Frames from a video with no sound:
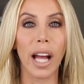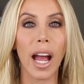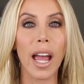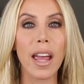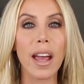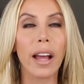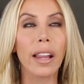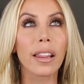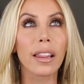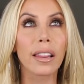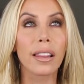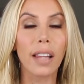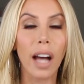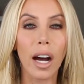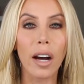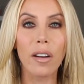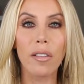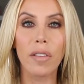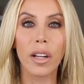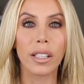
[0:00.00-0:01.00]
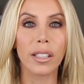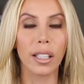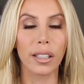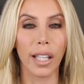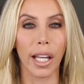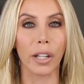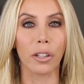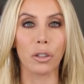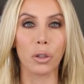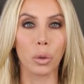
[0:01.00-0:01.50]
I love to
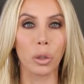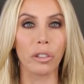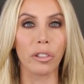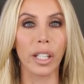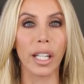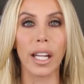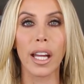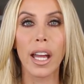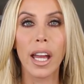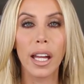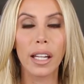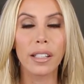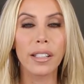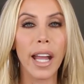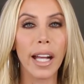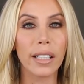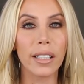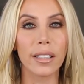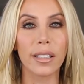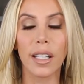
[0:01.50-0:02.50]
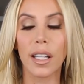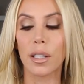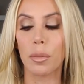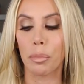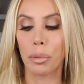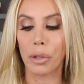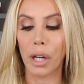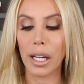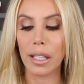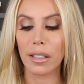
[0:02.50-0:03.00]
layer jewelry, necklaces,
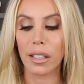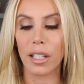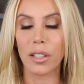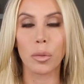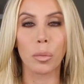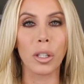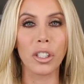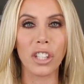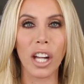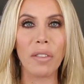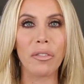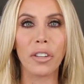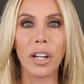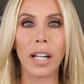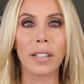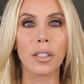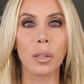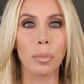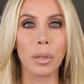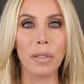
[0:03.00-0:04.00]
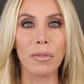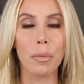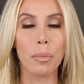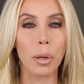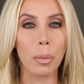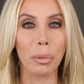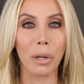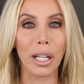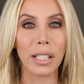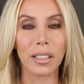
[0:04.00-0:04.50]
bracelets, which I forgot to even
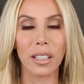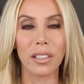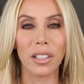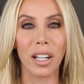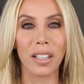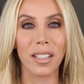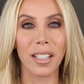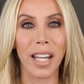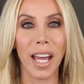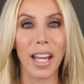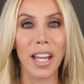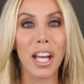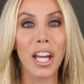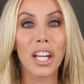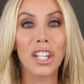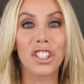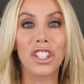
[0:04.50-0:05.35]
put bracelets on today.